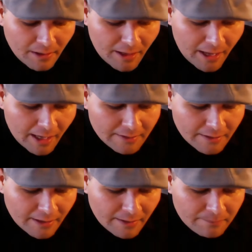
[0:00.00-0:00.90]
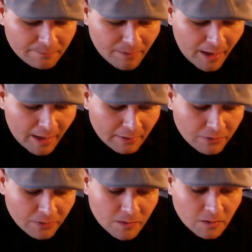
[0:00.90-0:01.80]
And
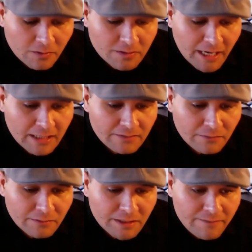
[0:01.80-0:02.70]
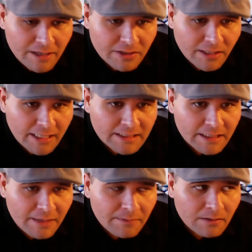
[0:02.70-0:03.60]
kudos to those guys for really evangelizing.
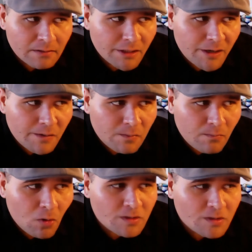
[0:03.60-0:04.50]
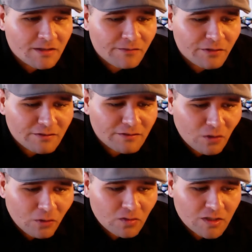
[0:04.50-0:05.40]
I mean, most of the
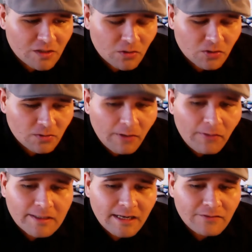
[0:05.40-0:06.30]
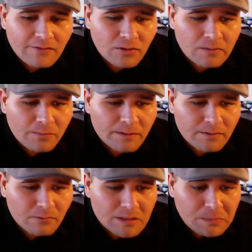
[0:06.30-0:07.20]
early social networks that I've joined
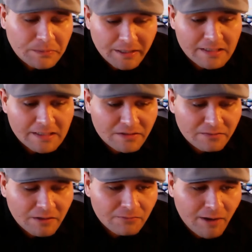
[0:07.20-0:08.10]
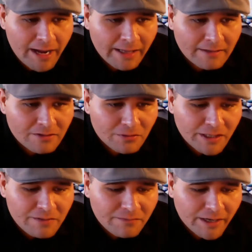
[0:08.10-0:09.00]
was because of Ryan's
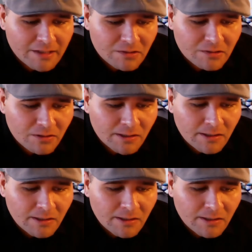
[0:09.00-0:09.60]
early invites or